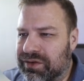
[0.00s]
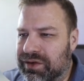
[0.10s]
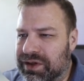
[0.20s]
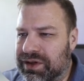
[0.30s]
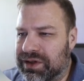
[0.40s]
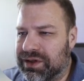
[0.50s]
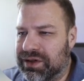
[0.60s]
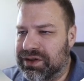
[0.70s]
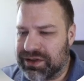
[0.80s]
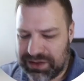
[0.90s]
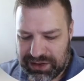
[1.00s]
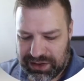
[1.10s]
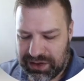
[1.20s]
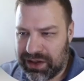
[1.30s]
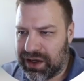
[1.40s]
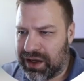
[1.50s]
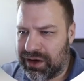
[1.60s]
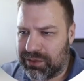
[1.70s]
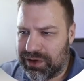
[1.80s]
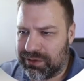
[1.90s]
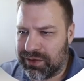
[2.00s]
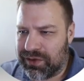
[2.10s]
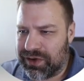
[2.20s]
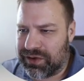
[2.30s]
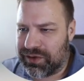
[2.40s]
font, just like that, but I'm going